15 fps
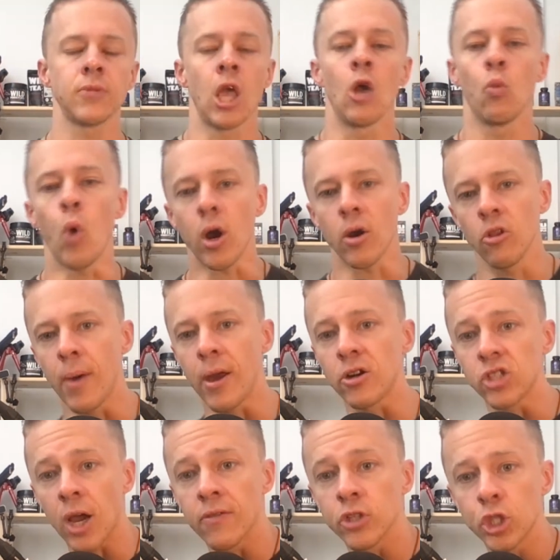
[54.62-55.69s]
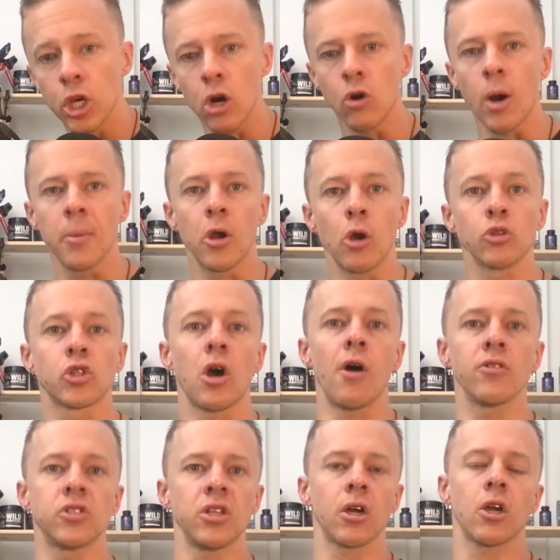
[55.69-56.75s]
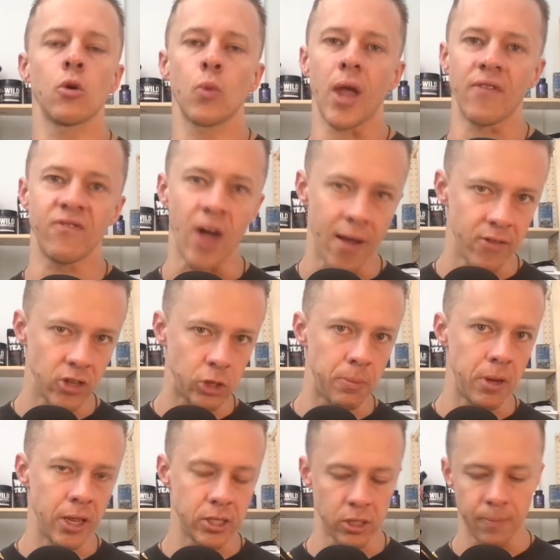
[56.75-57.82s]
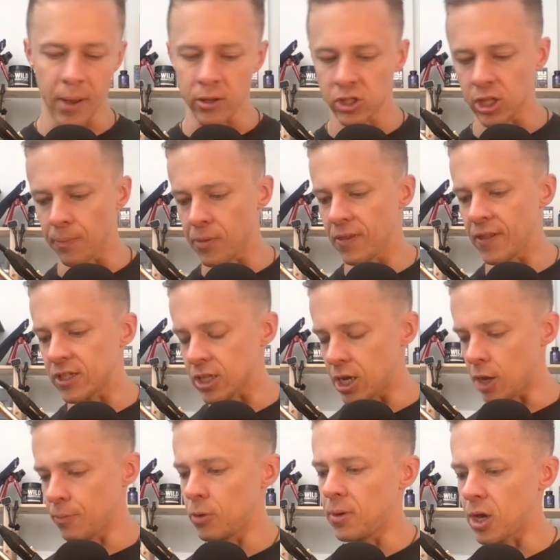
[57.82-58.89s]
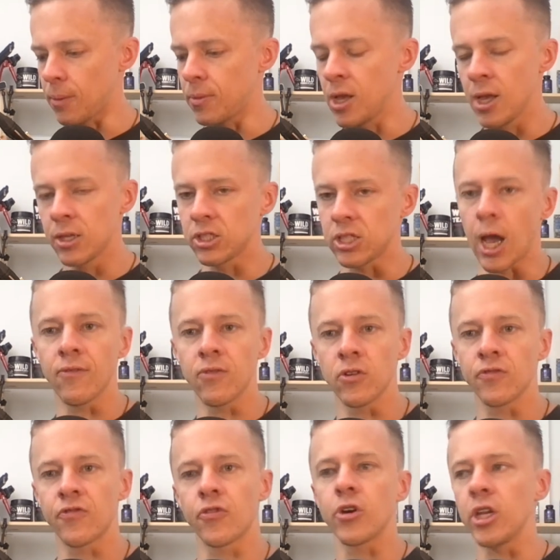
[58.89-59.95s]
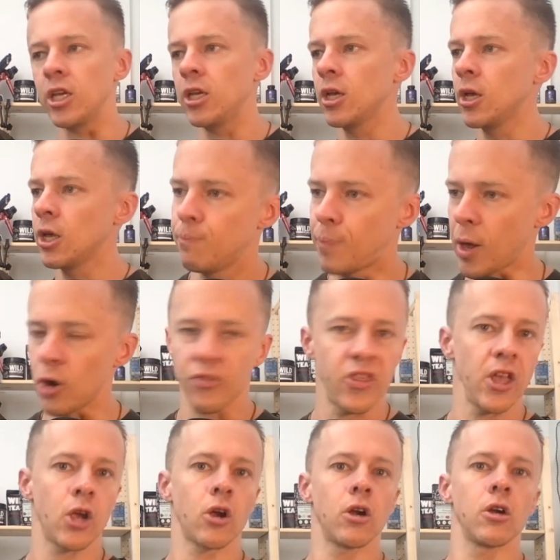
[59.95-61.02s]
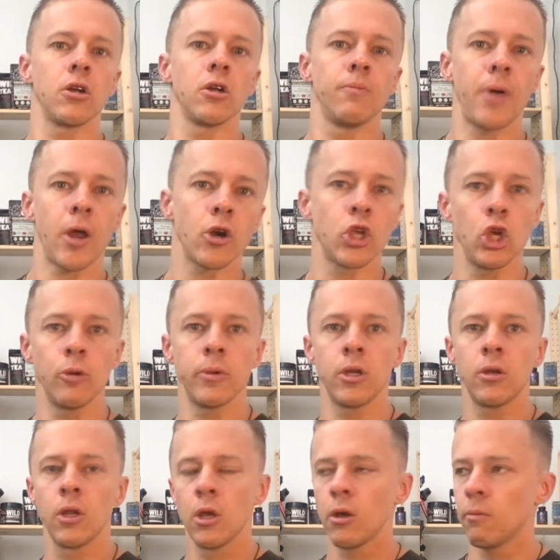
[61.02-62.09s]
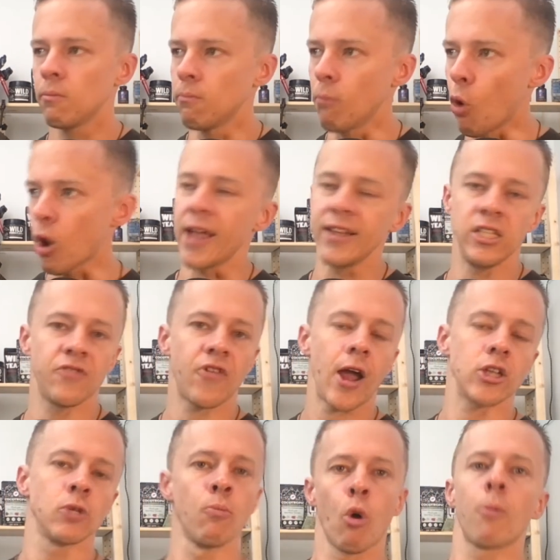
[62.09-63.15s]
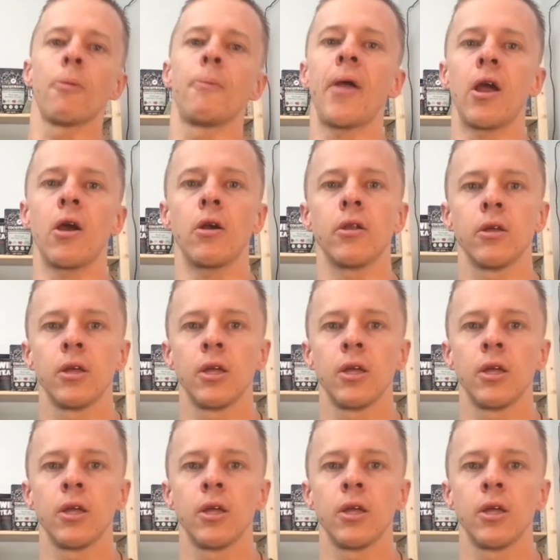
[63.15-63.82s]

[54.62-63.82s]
Welcome to the Better Sovereign Show. I'm your host, Colin Stucker. We got 5-ish minutes about something that's going to help you become sovereign, free, better thinker, better human, more anti-fragile, more prepared.